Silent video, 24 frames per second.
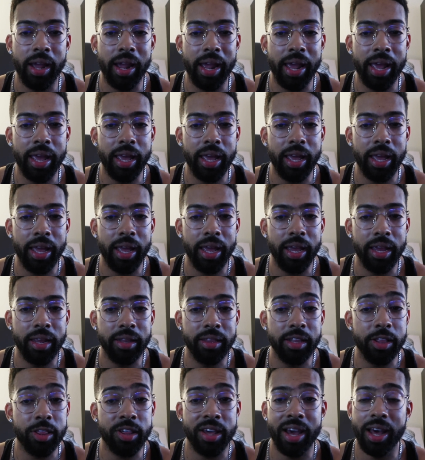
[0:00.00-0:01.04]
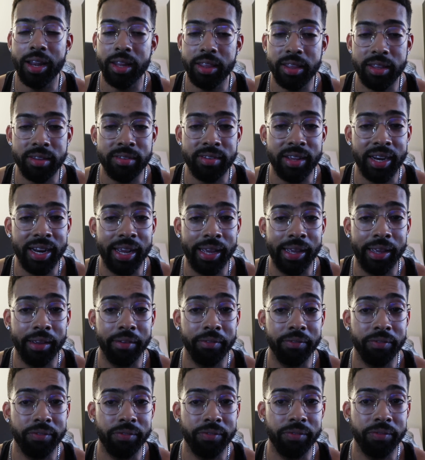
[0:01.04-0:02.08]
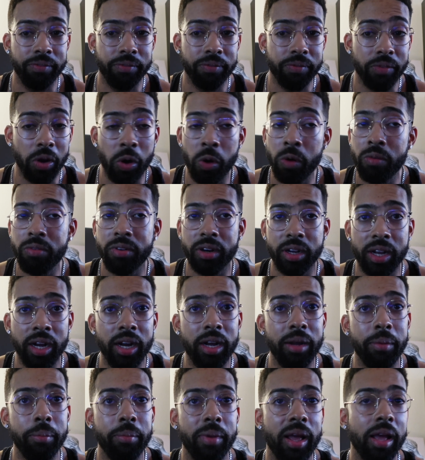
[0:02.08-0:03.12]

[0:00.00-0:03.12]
and the challenges that I overcome.